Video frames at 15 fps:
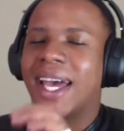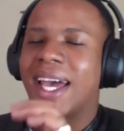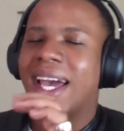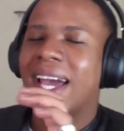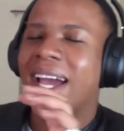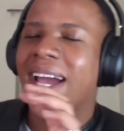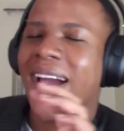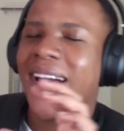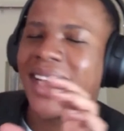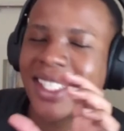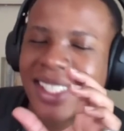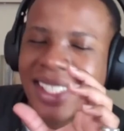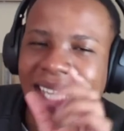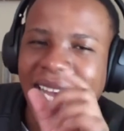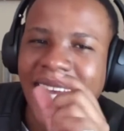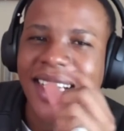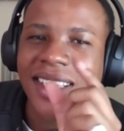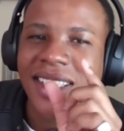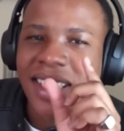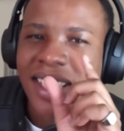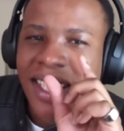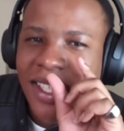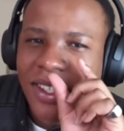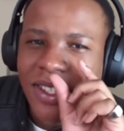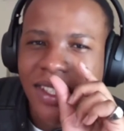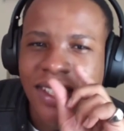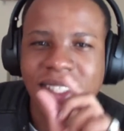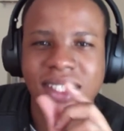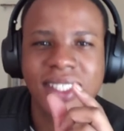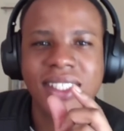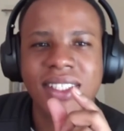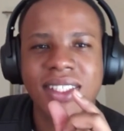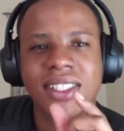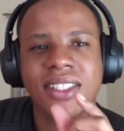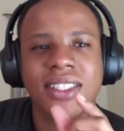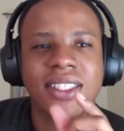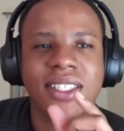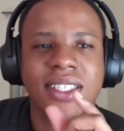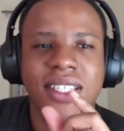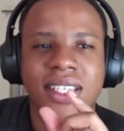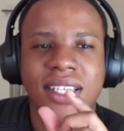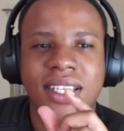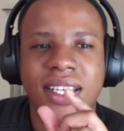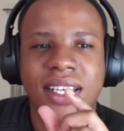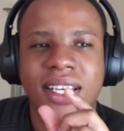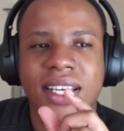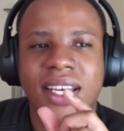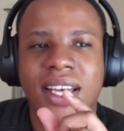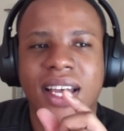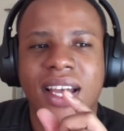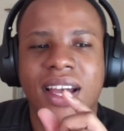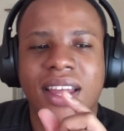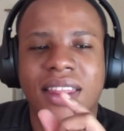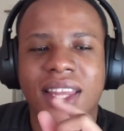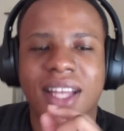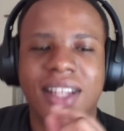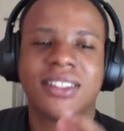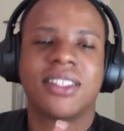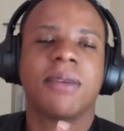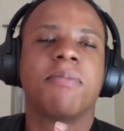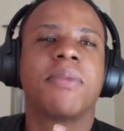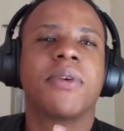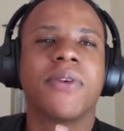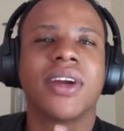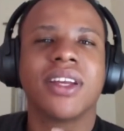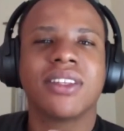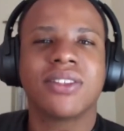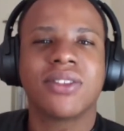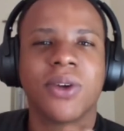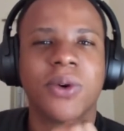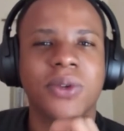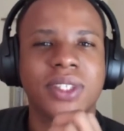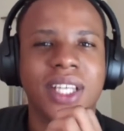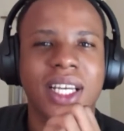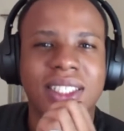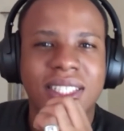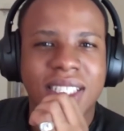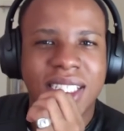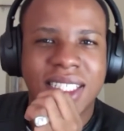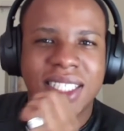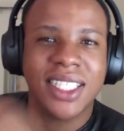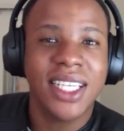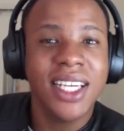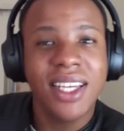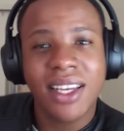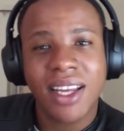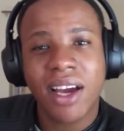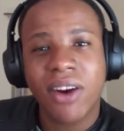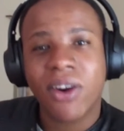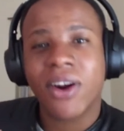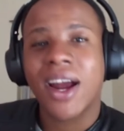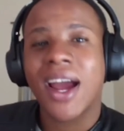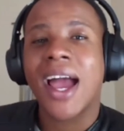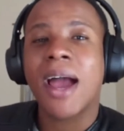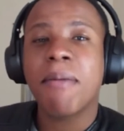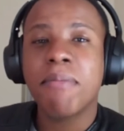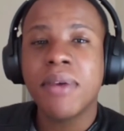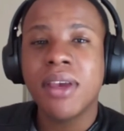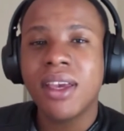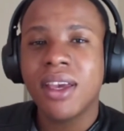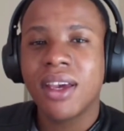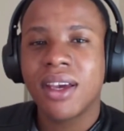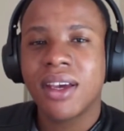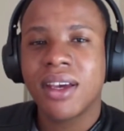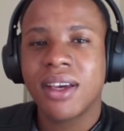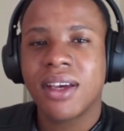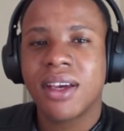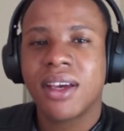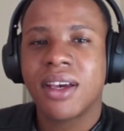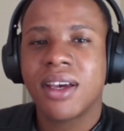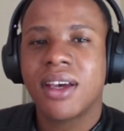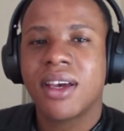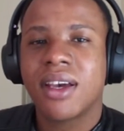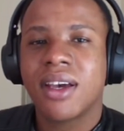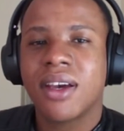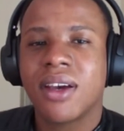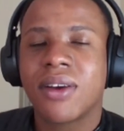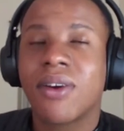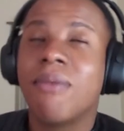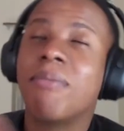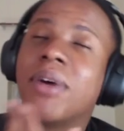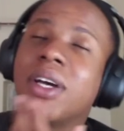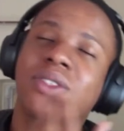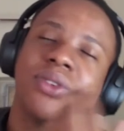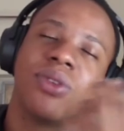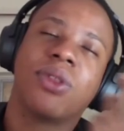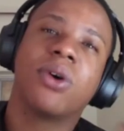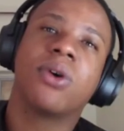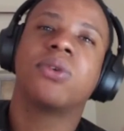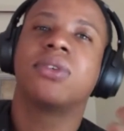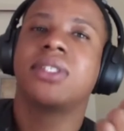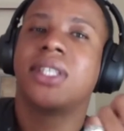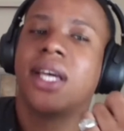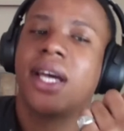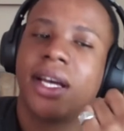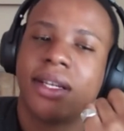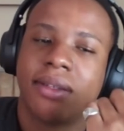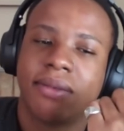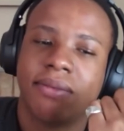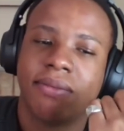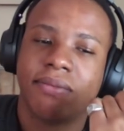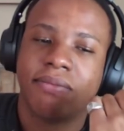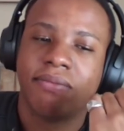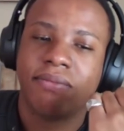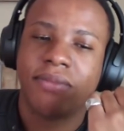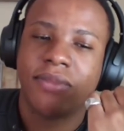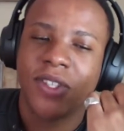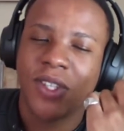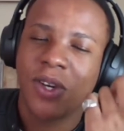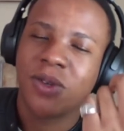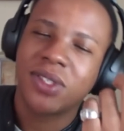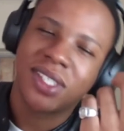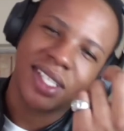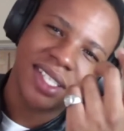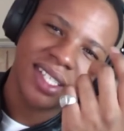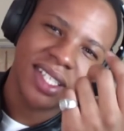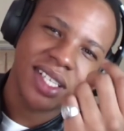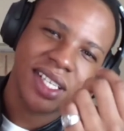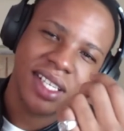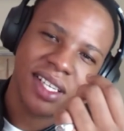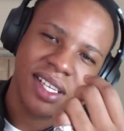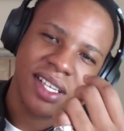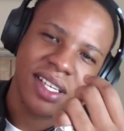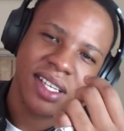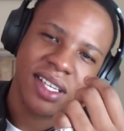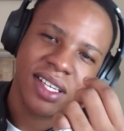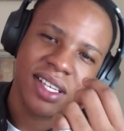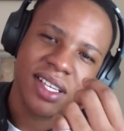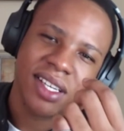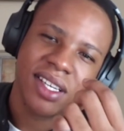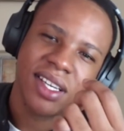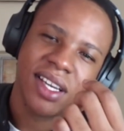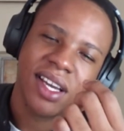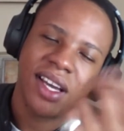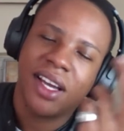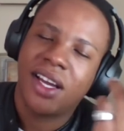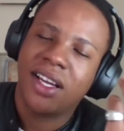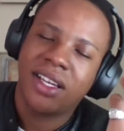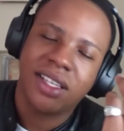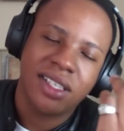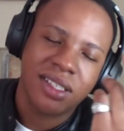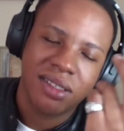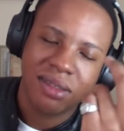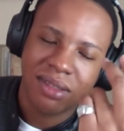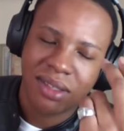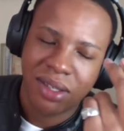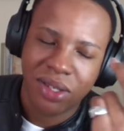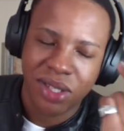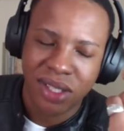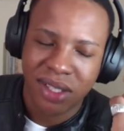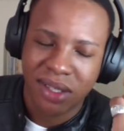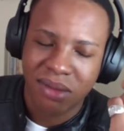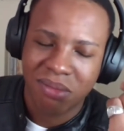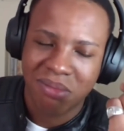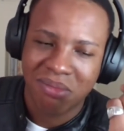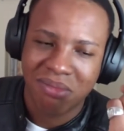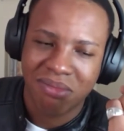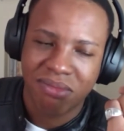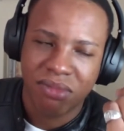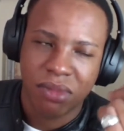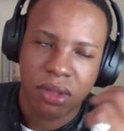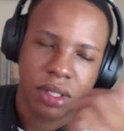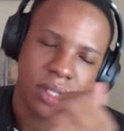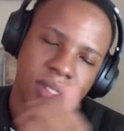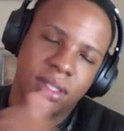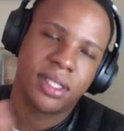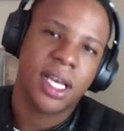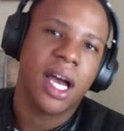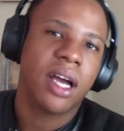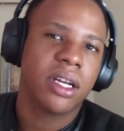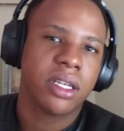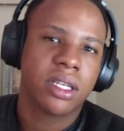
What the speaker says: And it's that inconsistency that separates those that succeed and are happy compared to those that don't succeed and are just sad,